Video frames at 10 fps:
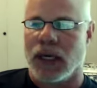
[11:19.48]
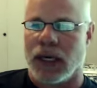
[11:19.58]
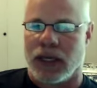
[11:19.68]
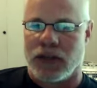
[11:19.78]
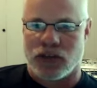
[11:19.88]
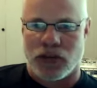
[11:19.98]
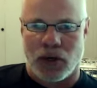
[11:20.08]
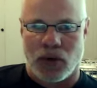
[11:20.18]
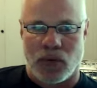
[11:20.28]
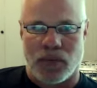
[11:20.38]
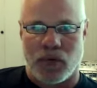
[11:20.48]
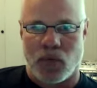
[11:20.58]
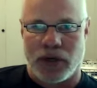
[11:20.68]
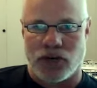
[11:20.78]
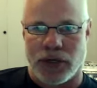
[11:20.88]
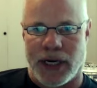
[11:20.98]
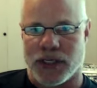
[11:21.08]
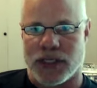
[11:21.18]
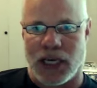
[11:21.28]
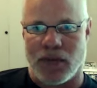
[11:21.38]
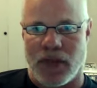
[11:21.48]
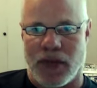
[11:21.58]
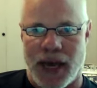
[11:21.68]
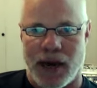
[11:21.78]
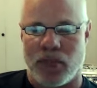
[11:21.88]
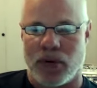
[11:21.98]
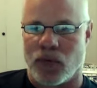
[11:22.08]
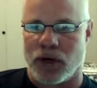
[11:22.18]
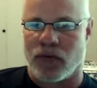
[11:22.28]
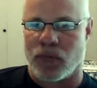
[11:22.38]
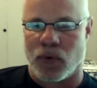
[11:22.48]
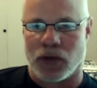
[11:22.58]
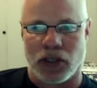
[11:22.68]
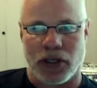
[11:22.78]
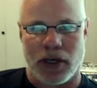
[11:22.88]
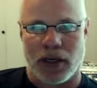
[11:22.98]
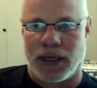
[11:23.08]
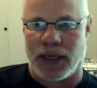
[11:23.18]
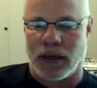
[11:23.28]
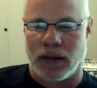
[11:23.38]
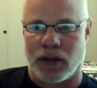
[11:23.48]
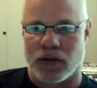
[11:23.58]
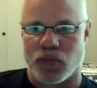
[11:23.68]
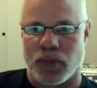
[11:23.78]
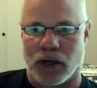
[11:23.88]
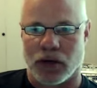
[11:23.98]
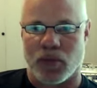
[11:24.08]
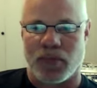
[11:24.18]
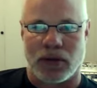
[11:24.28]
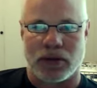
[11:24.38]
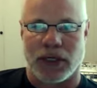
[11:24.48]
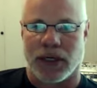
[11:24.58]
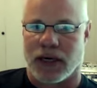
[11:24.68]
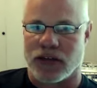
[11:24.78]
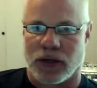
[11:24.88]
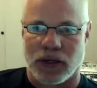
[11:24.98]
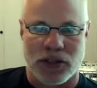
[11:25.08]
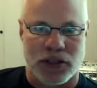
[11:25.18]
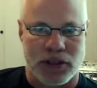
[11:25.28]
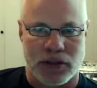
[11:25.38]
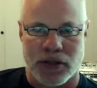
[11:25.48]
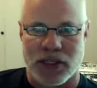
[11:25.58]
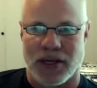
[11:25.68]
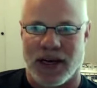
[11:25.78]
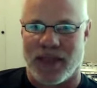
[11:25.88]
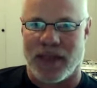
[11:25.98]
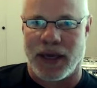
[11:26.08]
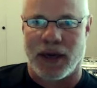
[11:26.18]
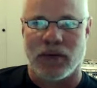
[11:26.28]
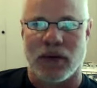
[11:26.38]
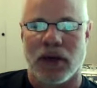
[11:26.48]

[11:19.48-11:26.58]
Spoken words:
And so we try to stay with that, but whenever we're looking at any of the other smaller components like a hydraulic cylinder, it's not that